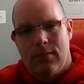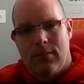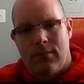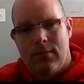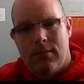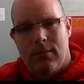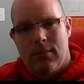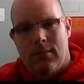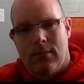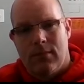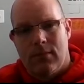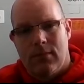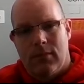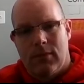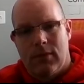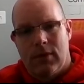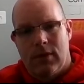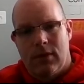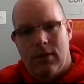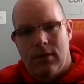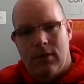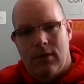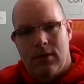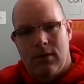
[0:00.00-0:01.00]

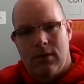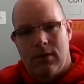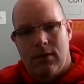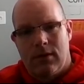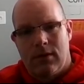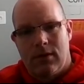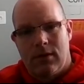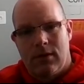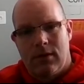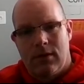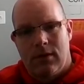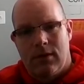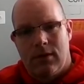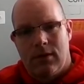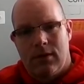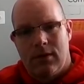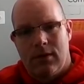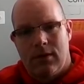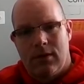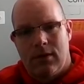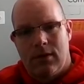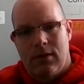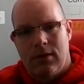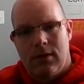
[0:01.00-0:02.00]

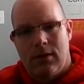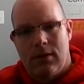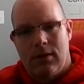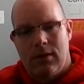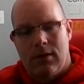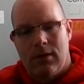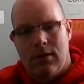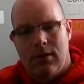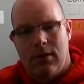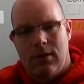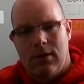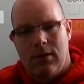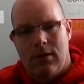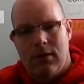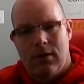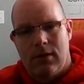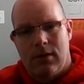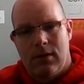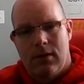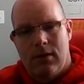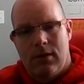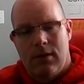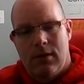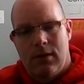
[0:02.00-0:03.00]

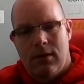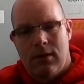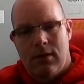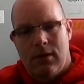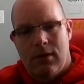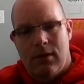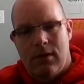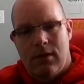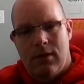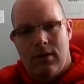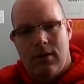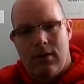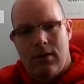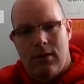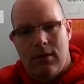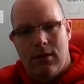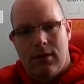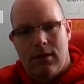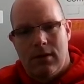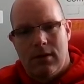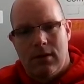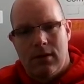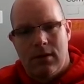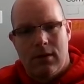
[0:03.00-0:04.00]

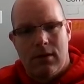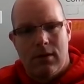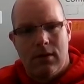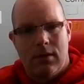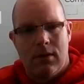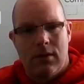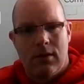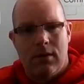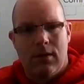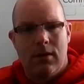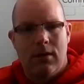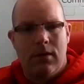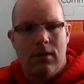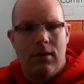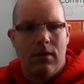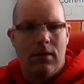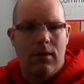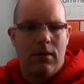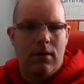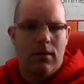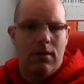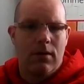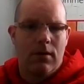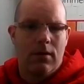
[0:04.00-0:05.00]

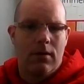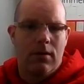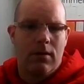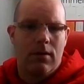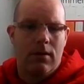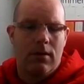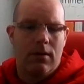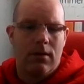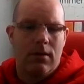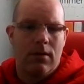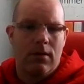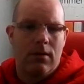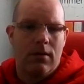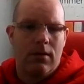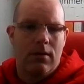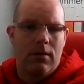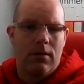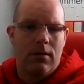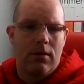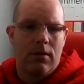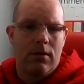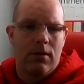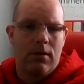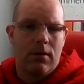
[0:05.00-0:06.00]

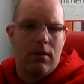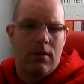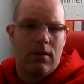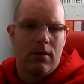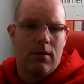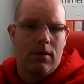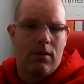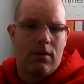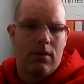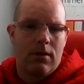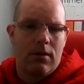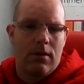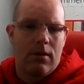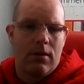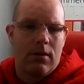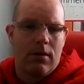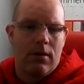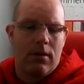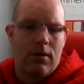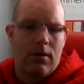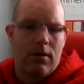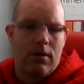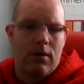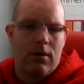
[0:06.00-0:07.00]

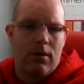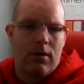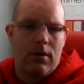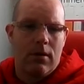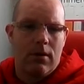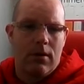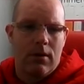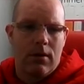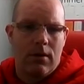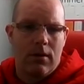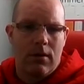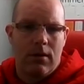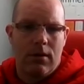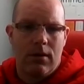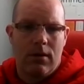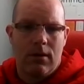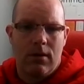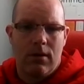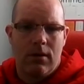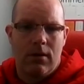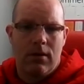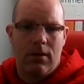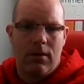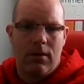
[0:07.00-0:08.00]
The person shown says nothing.